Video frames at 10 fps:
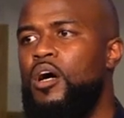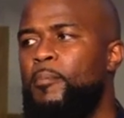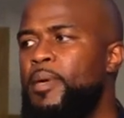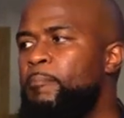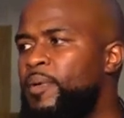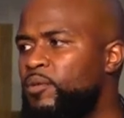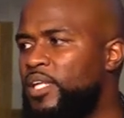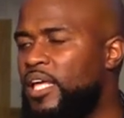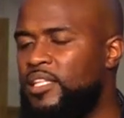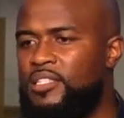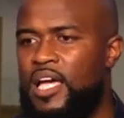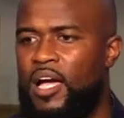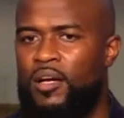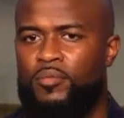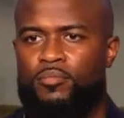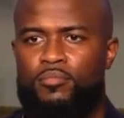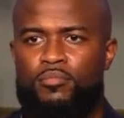been built at this time?